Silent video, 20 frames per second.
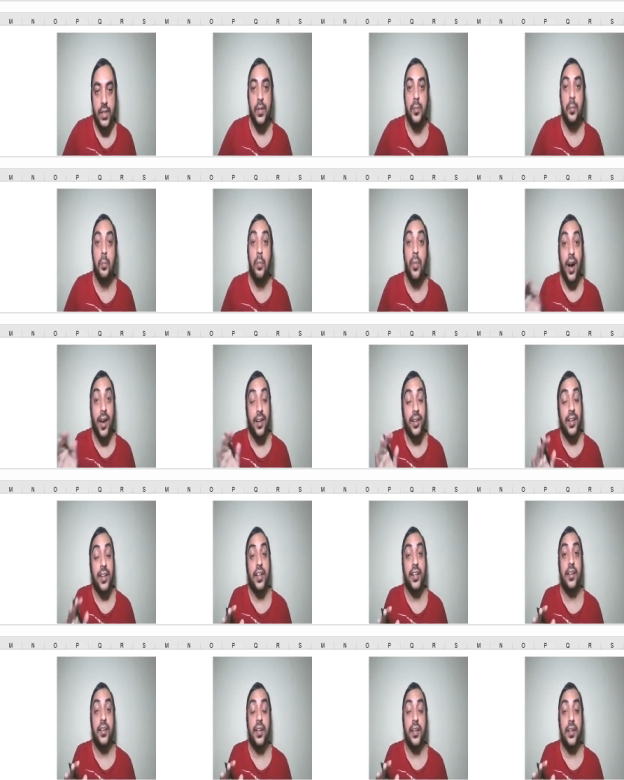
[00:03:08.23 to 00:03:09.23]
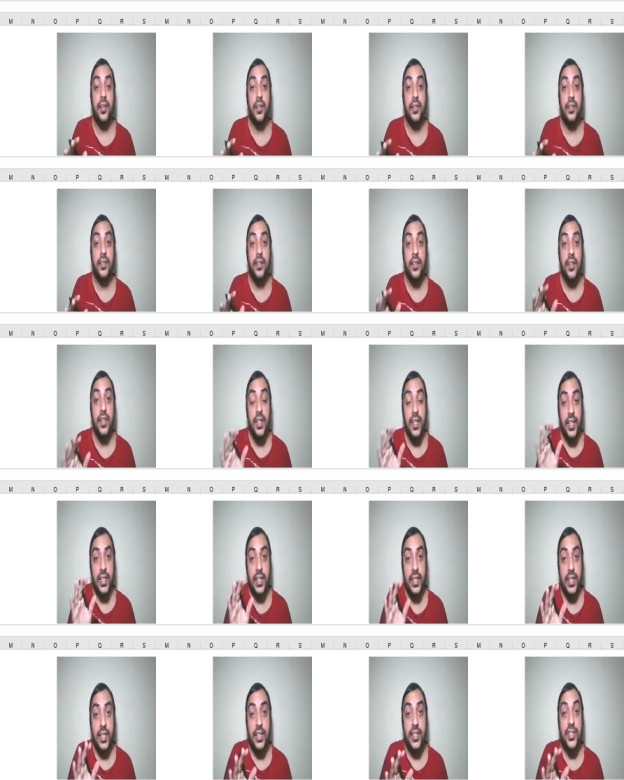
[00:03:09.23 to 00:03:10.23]
Market return
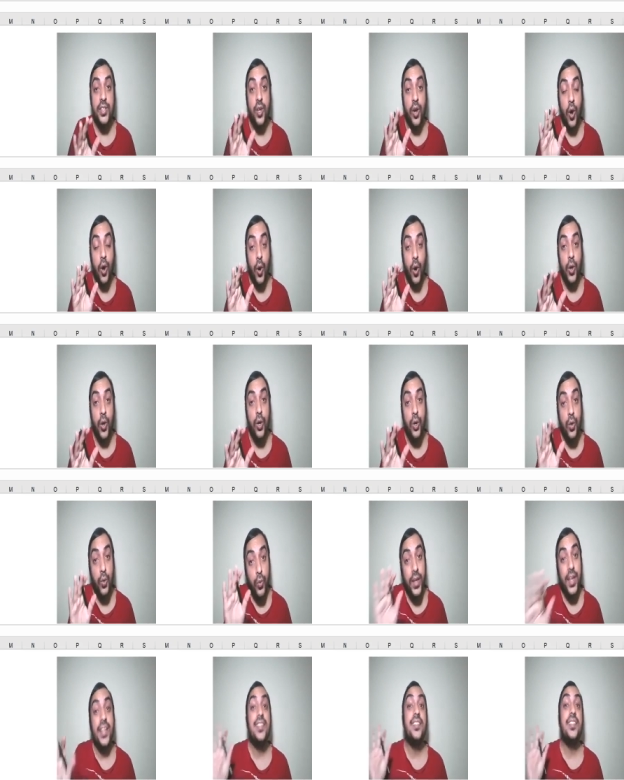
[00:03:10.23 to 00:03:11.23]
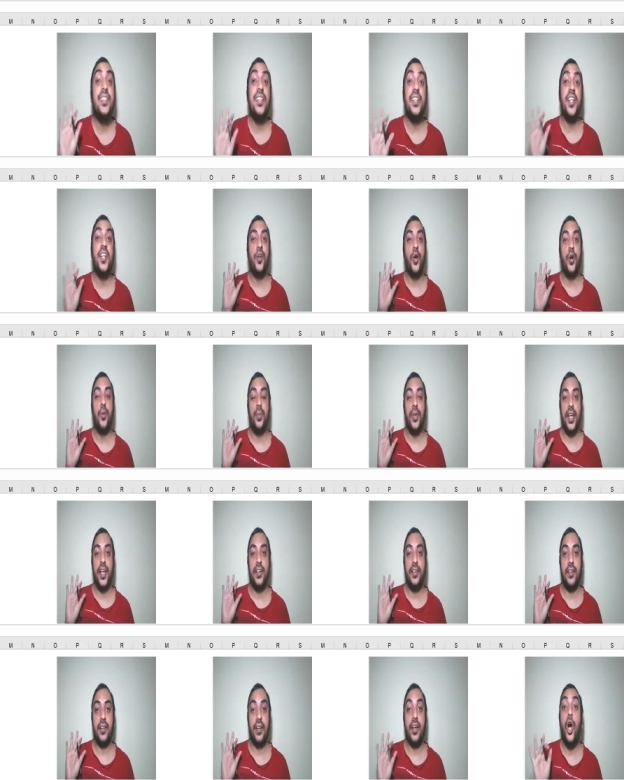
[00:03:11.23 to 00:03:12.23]
is always in
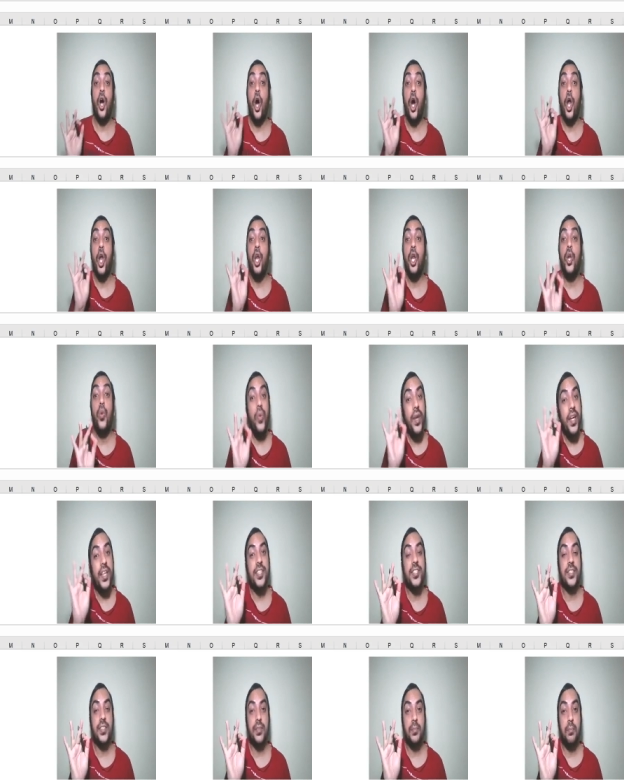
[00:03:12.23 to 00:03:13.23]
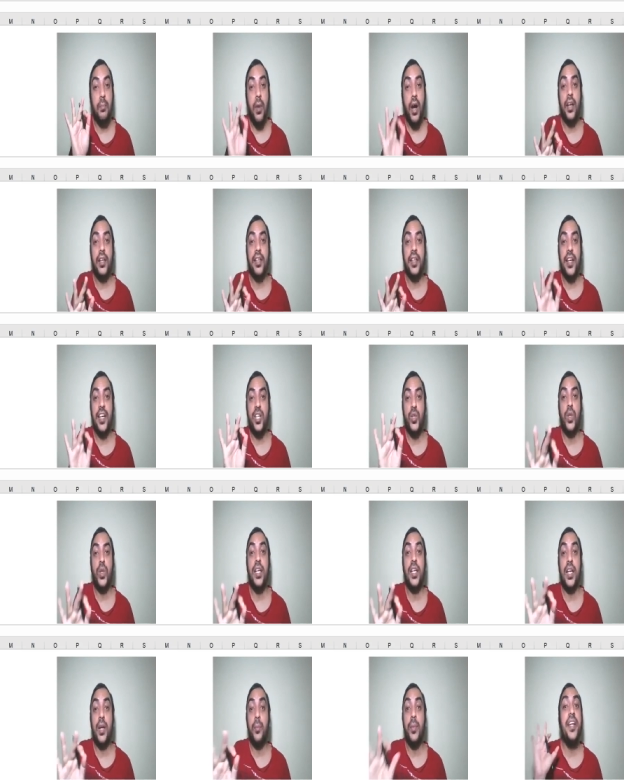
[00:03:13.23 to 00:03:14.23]
denominator. Always market will
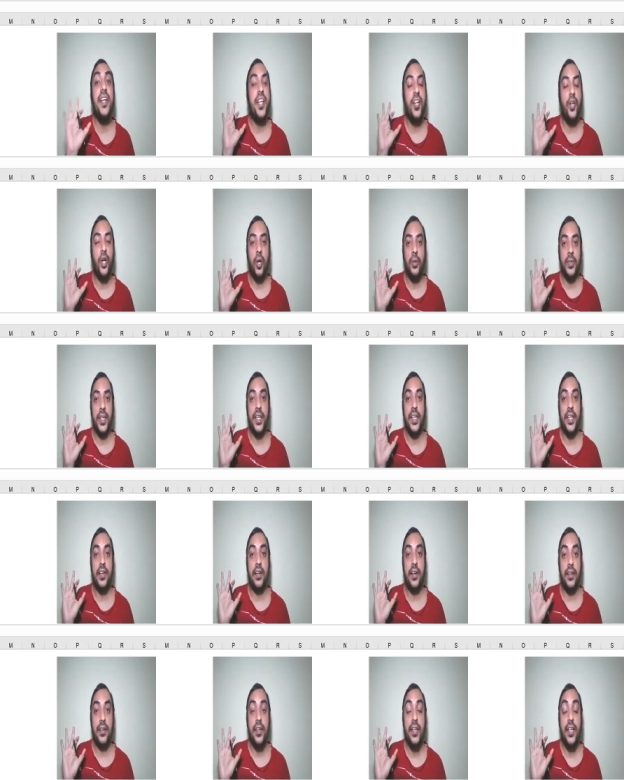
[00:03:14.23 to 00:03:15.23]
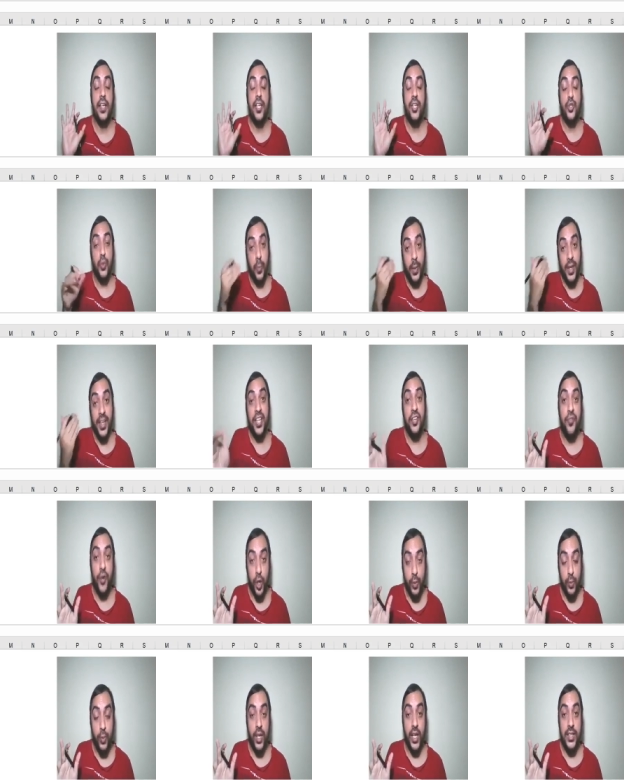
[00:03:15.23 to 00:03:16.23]
come in denominator. So many
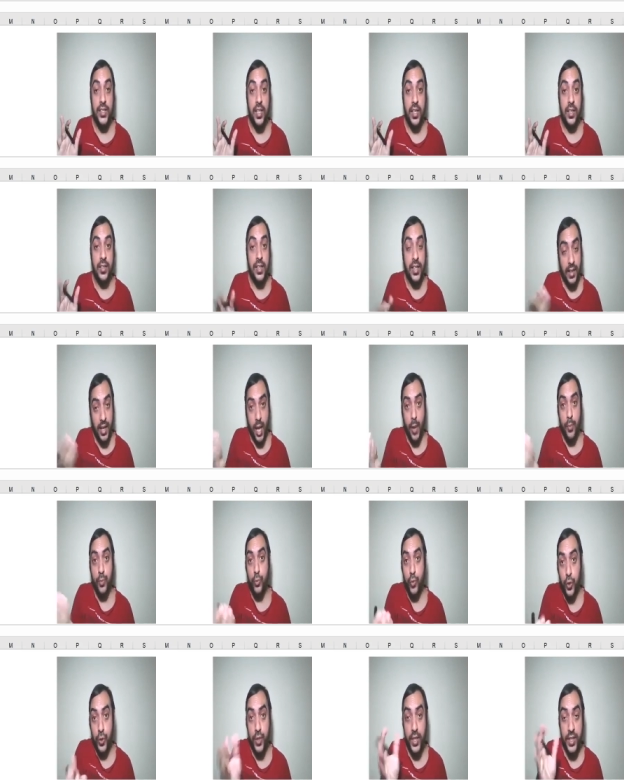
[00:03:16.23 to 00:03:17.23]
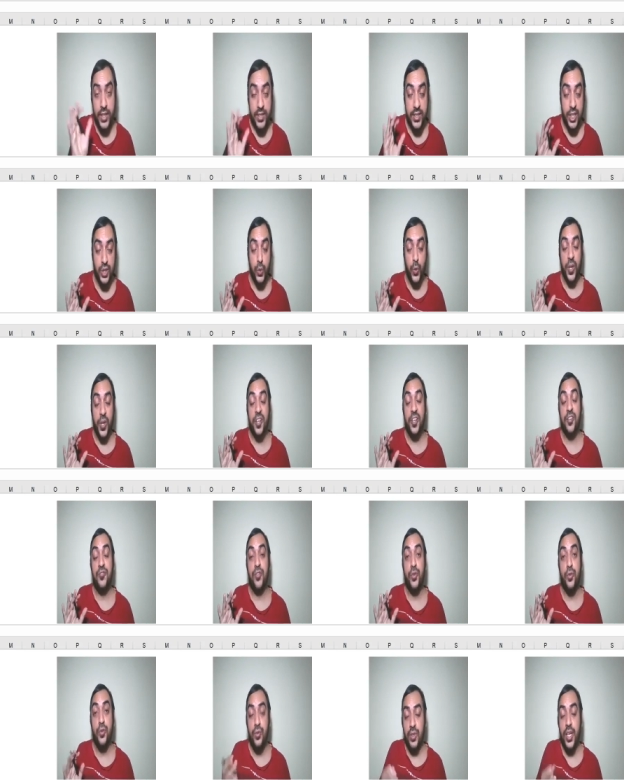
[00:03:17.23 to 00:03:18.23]
formulas are there. I'm going to discuss quite a
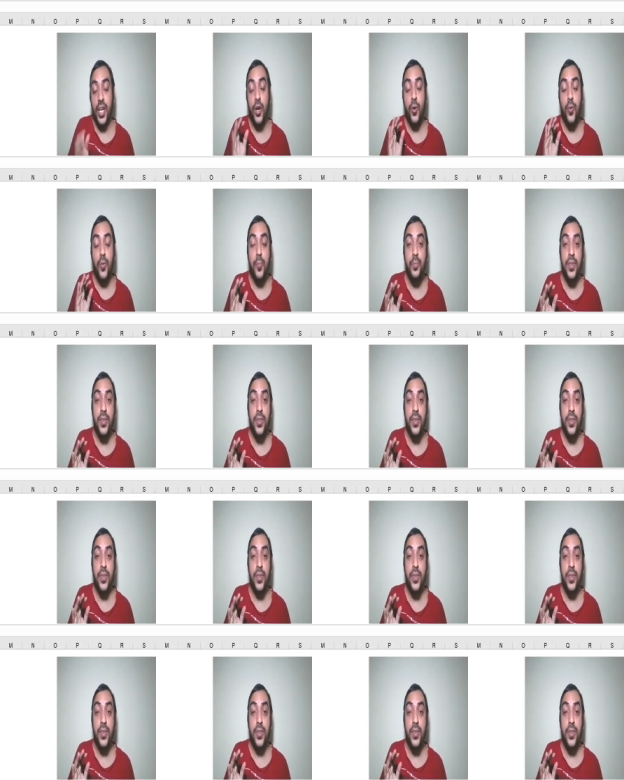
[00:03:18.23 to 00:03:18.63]
few now.